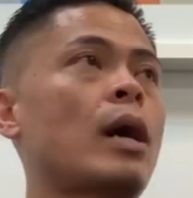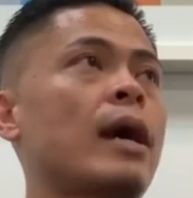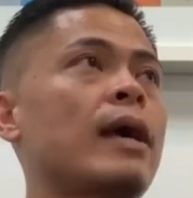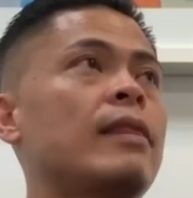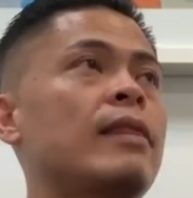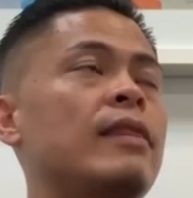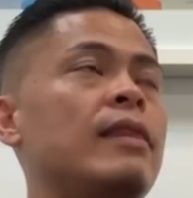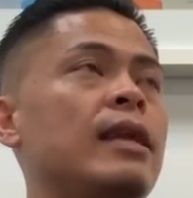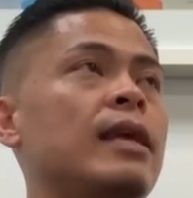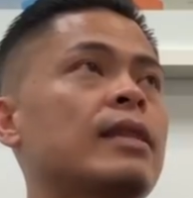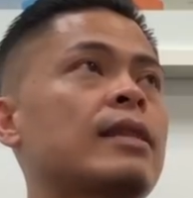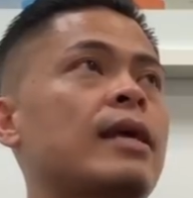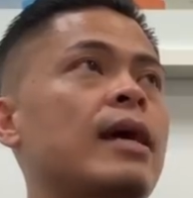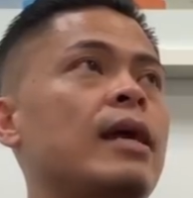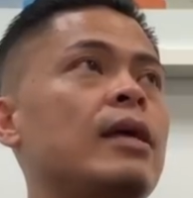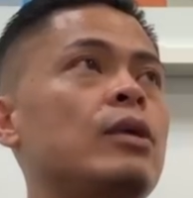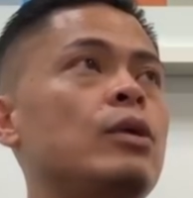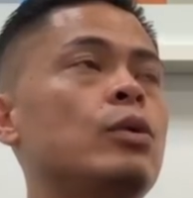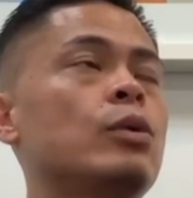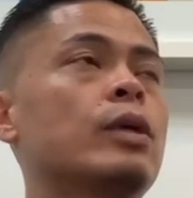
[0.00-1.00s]
I think
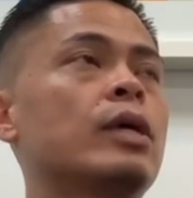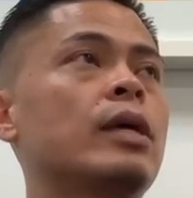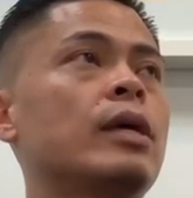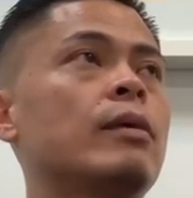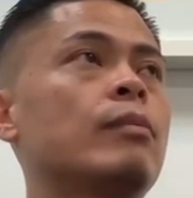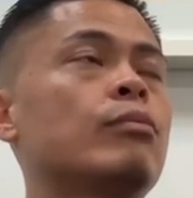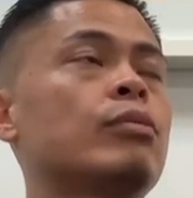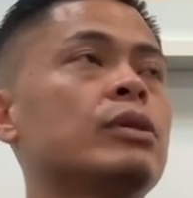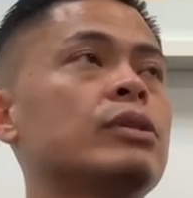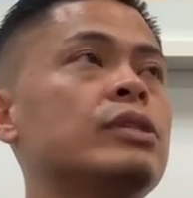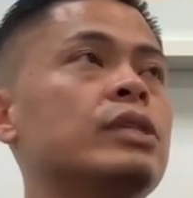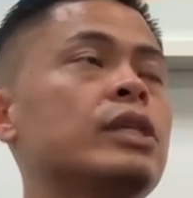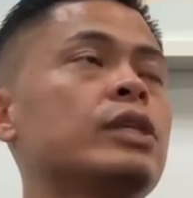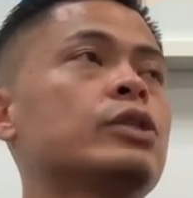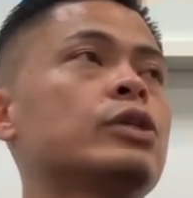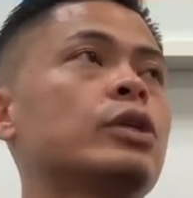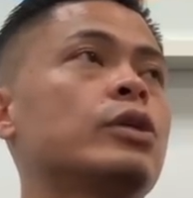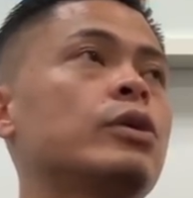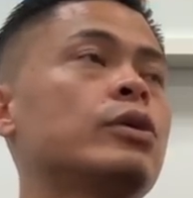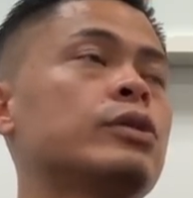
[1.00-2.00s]
that you can
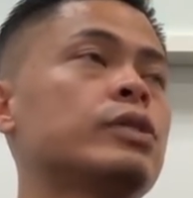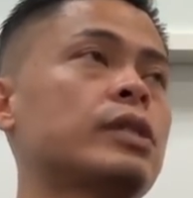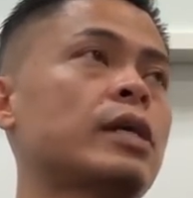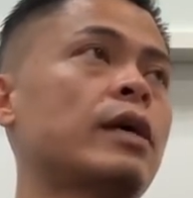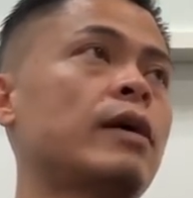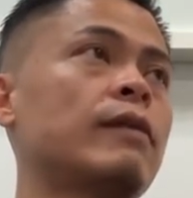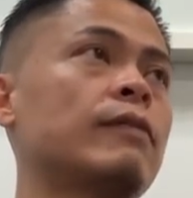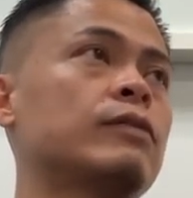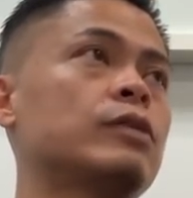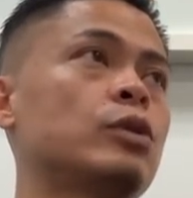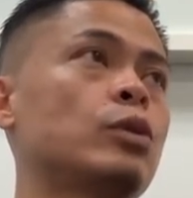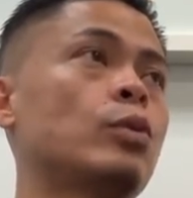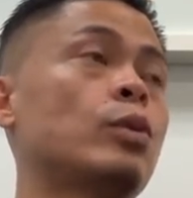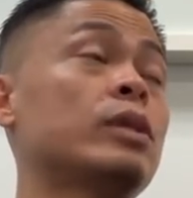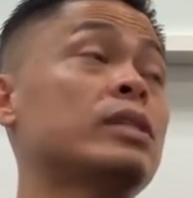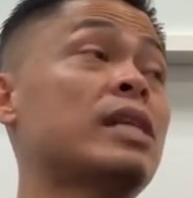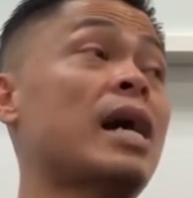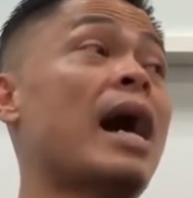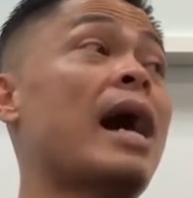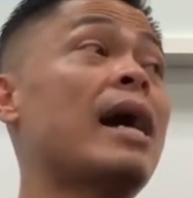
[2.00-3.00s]
position yourself to
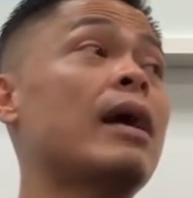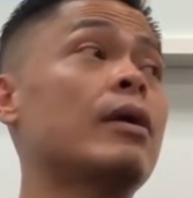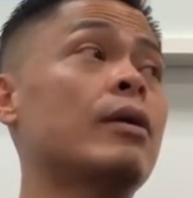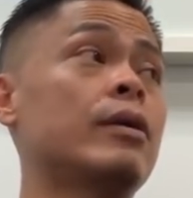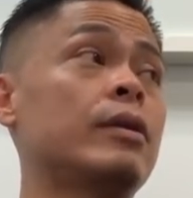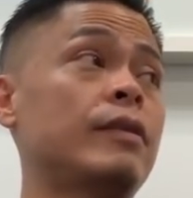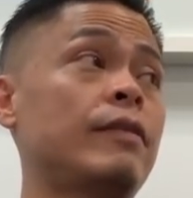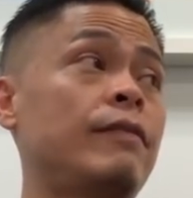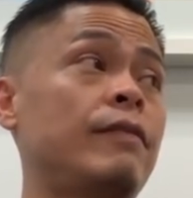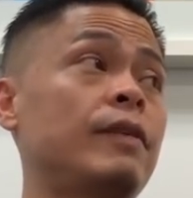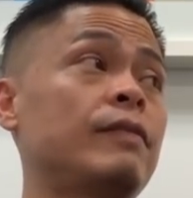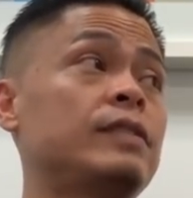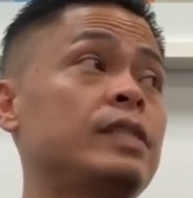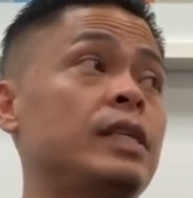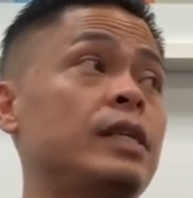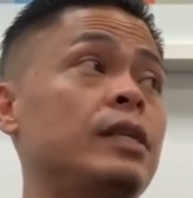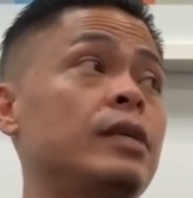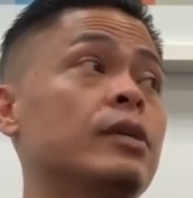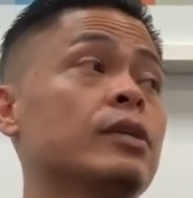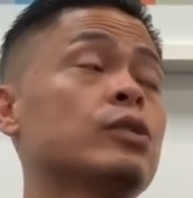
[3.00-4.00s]
retire in the
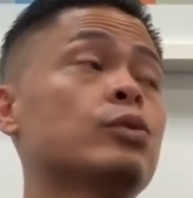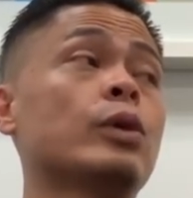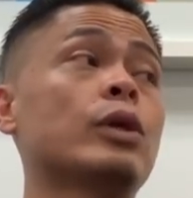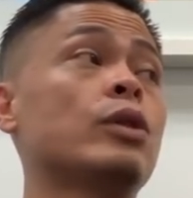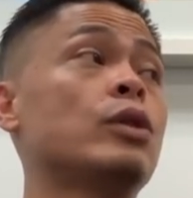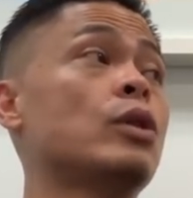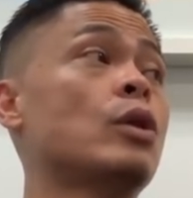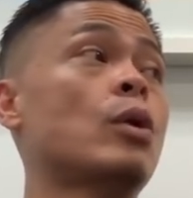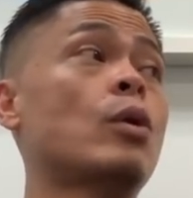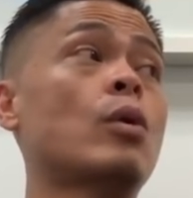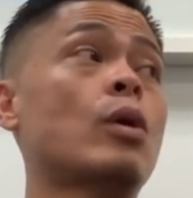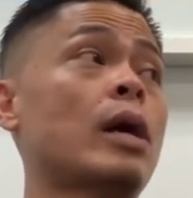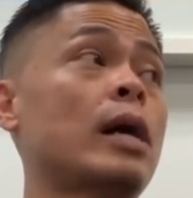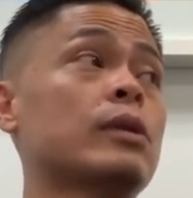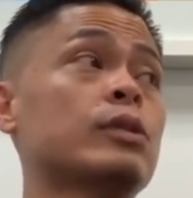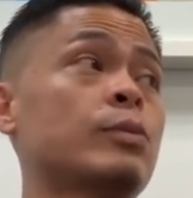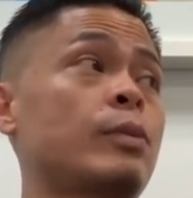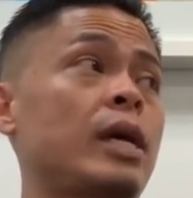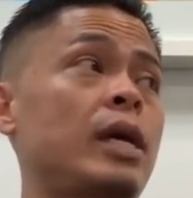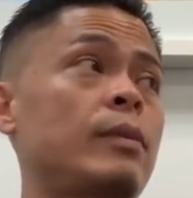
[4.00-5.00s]
15 years with no
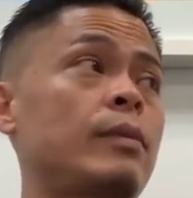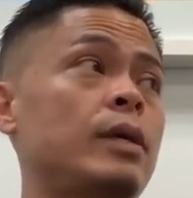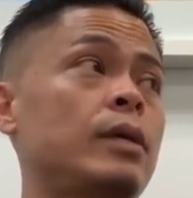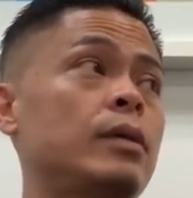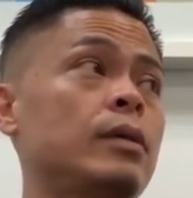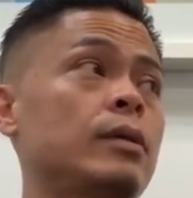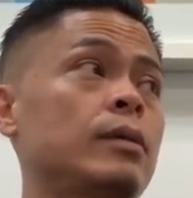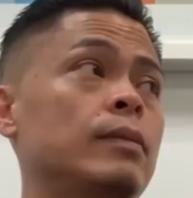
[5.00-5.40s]
house payment.